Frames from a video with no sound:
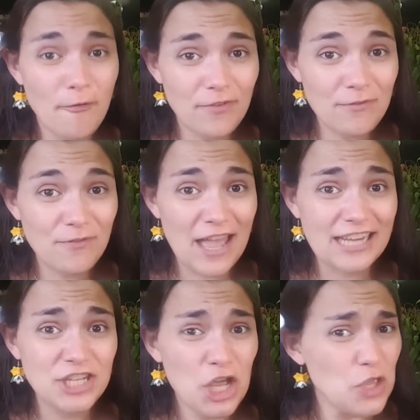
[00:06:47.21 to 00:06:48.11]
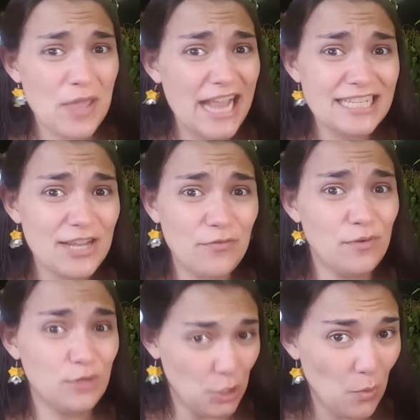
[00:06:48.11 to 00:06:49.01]
Fun fact, you can't take
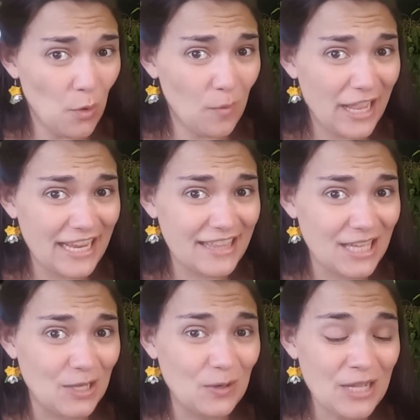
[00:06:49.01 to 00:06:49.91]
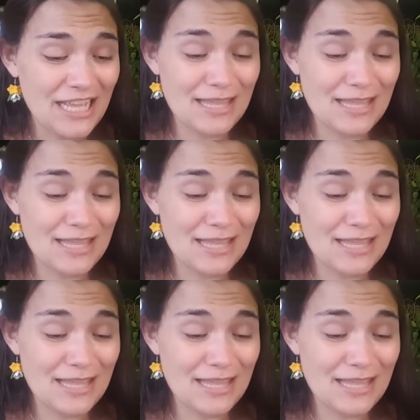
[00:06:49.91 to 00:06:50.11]
fruit to Hawaii though.